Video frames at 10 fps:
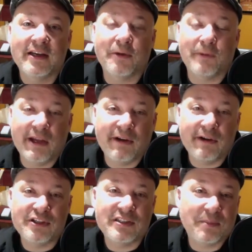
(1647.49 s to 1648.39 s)
career
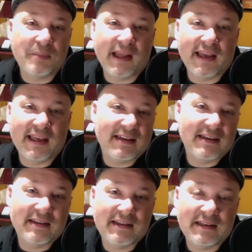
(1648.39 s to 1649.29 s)
and just applying it
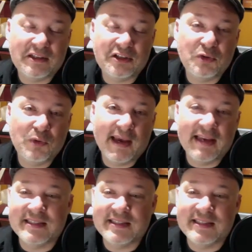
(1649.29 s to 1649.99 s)
in a new way.